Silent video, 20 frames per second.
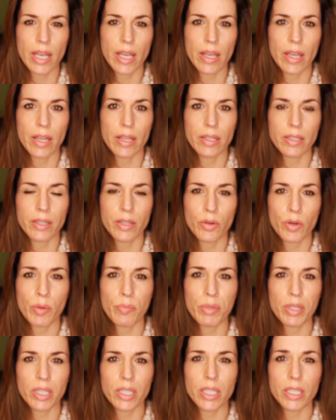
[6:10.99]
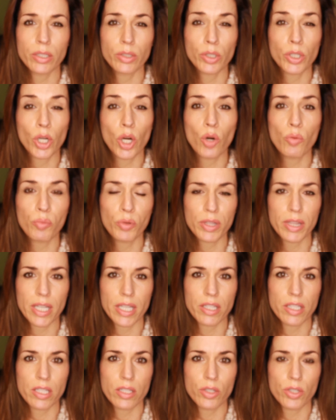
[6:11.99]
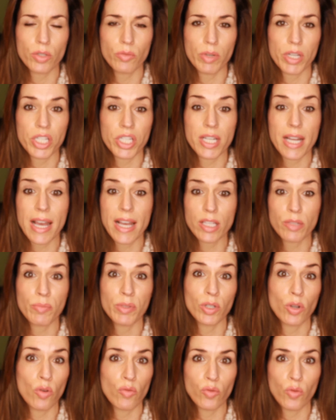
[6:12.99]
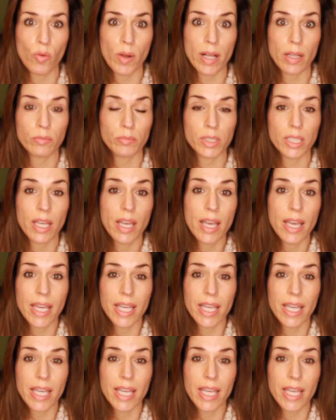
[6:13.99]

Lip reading: and their ability to cope with that situation has been overwhelmed.